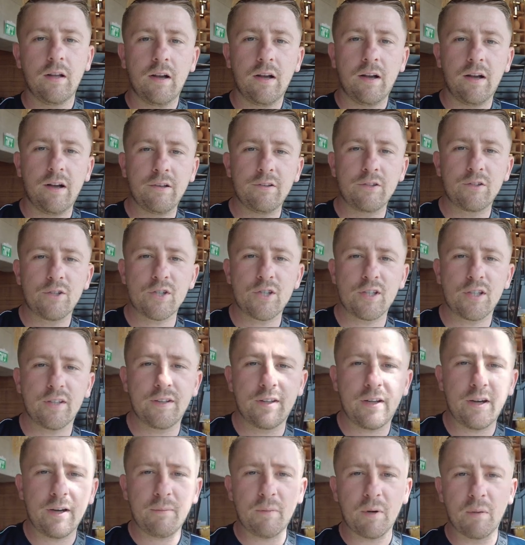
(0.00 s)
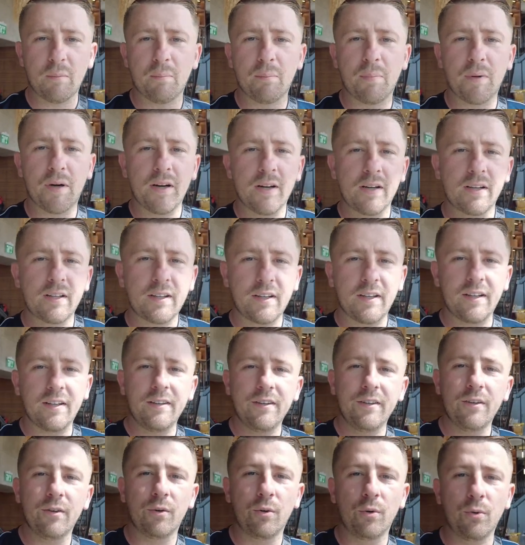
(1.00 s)
And just like that, we're back
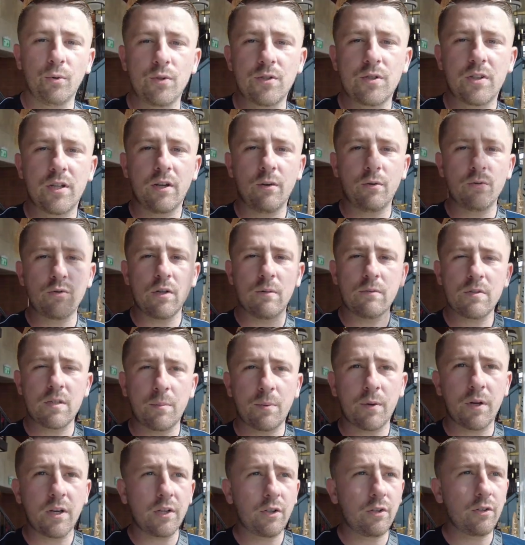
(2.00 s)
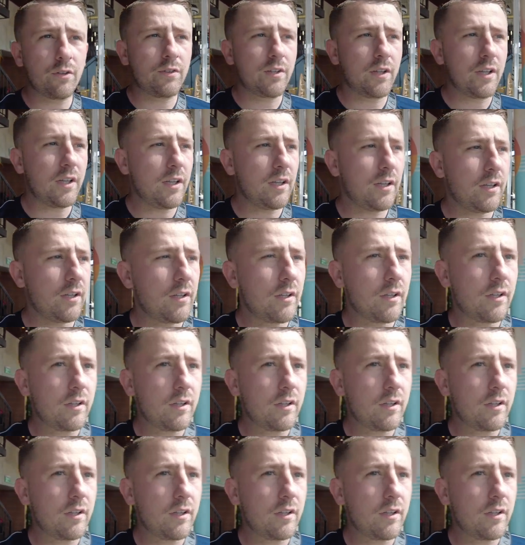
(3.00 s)
in the hotel. So that was a pretty good day.